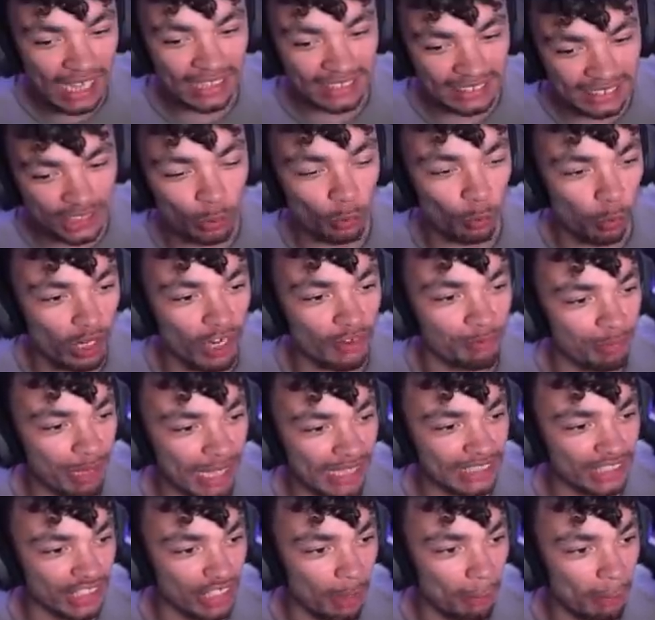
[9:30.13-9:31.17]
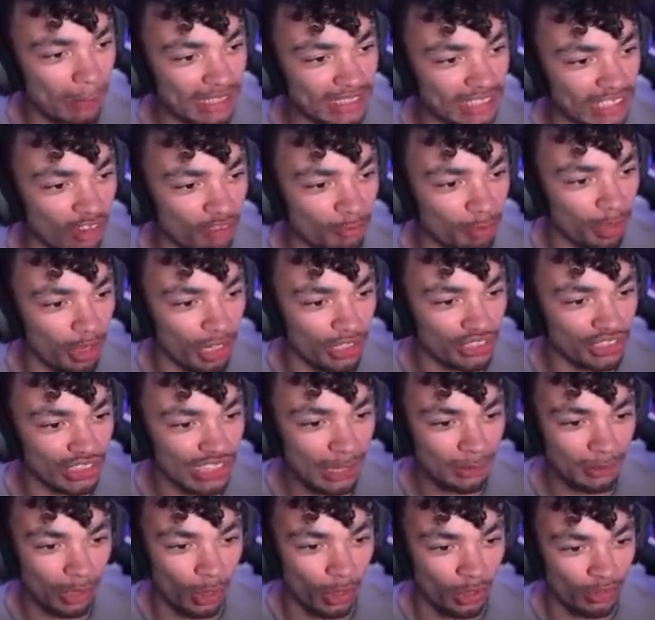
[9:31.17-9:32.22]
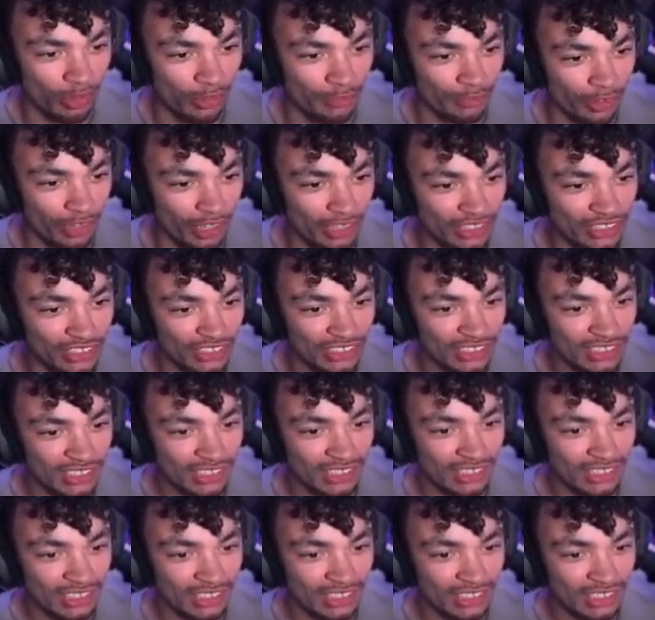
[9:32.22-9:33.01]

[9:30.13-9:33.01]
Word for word: I, still would have picked it up myself personally. I'm going reverse.